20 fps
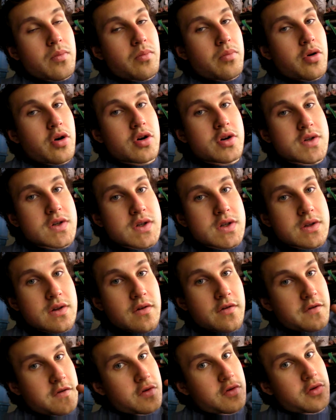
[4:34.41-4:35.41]
push the
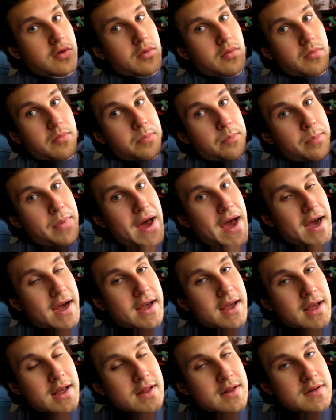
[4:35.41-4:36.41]
fluid
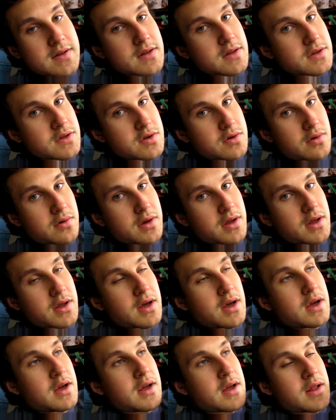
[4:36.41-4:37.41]
back into the joint,
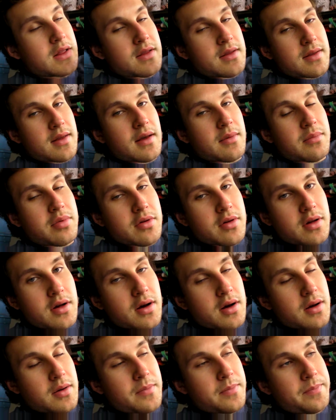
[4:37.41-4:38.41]
into that
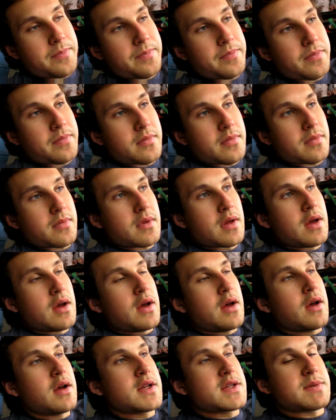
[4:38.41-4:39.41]
um,
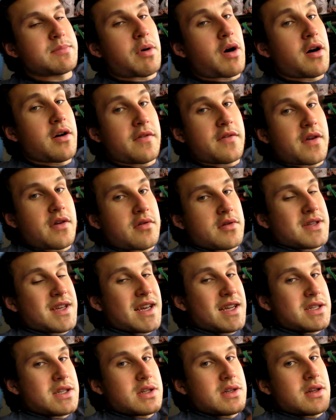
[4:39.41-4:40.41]
spot of
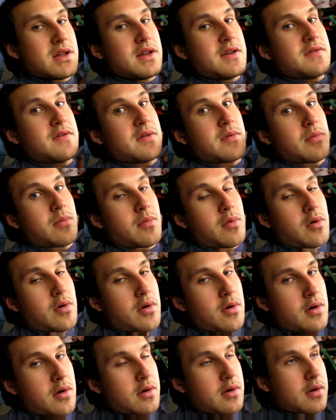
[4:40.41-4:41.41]
irritation even
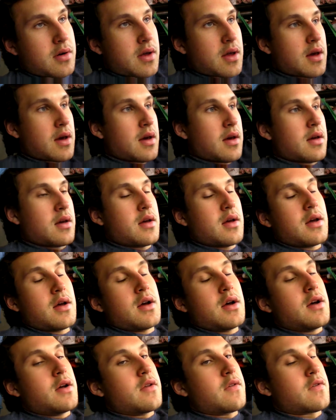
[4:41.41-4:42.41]
more, okay?
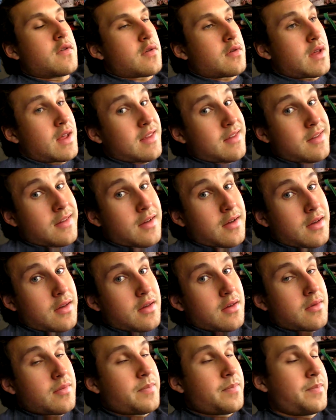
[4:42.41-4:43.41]
So that's not
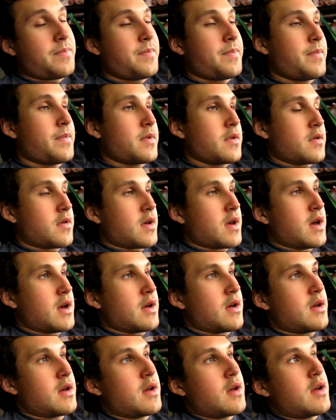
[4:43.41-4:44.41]
good,
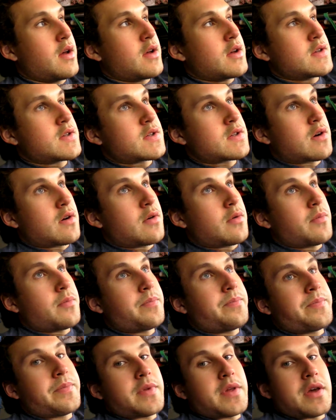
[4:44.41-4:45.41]
okay? So
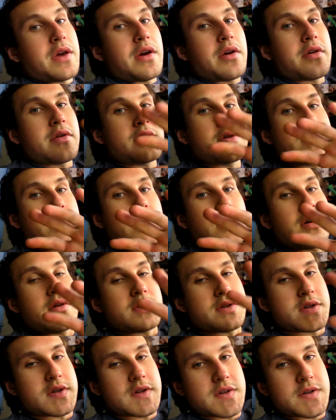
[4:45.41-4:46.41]
here are
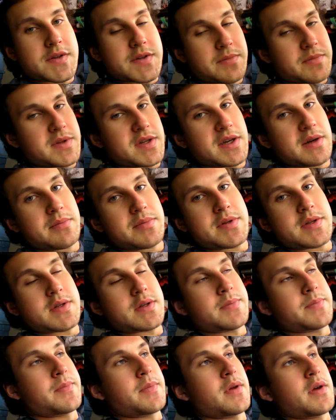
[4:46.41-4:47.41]
just some tips
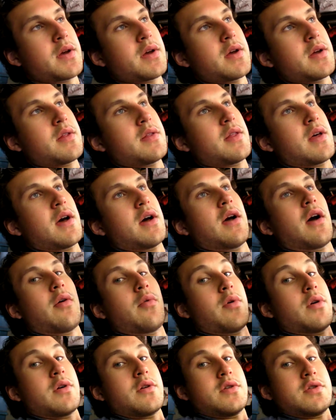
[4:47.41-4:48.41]
that I
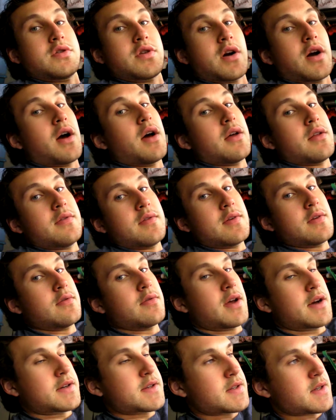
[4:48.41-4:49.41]
want you to try and do
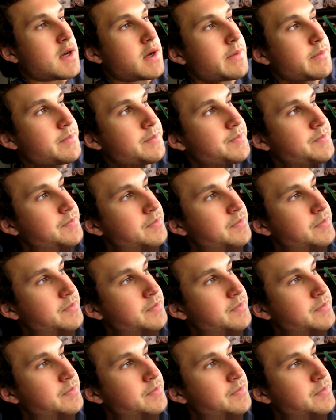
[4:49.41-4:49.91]
next time.